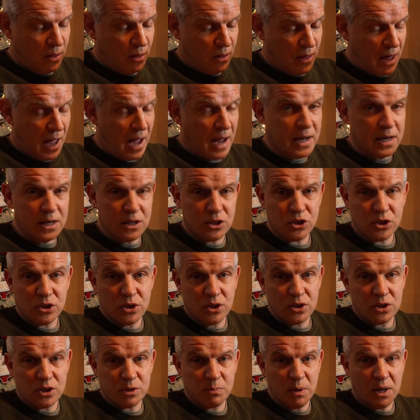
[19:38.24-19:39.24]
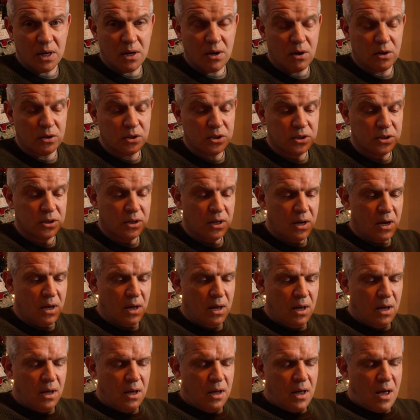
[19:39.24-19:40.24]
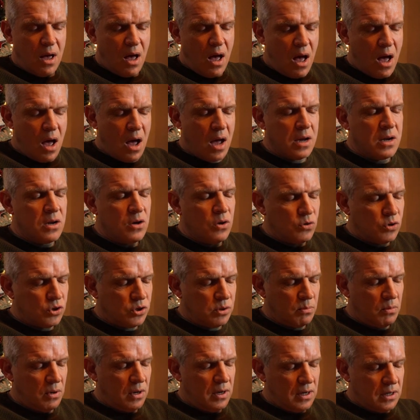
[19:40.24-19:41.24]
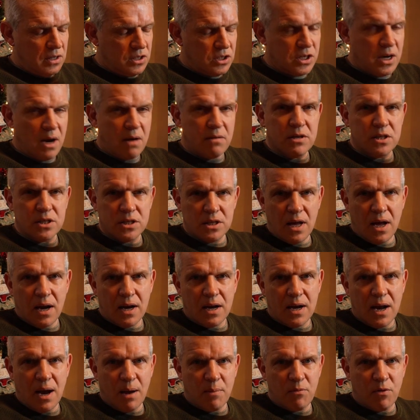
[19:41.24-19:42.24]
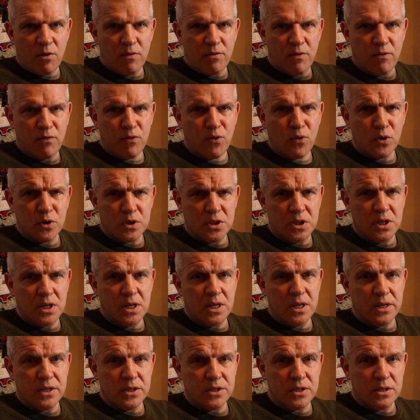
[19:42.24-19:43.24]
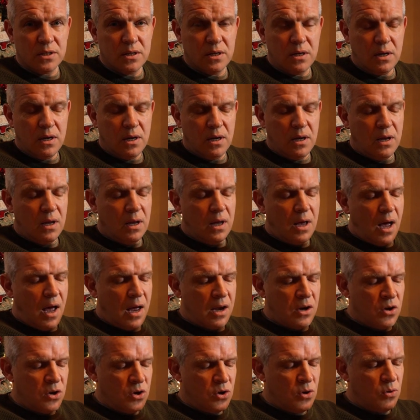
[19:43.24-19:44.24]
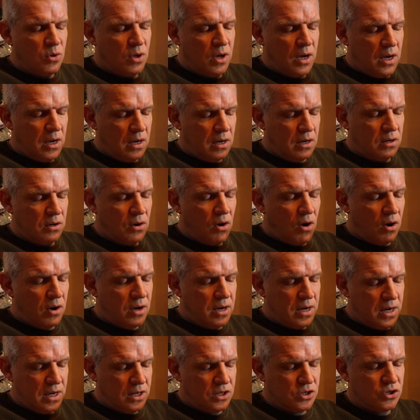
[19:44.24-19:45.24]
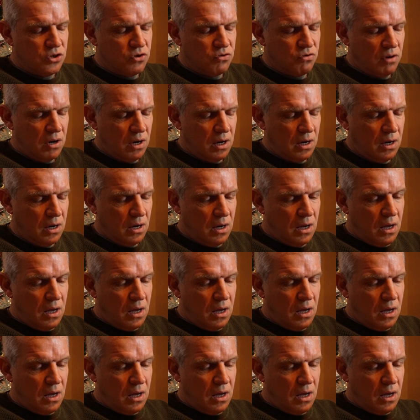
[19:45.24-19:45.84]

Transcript: that instance, because I knew somebody had cherished that camera for 40 years. I knew that it had got a history.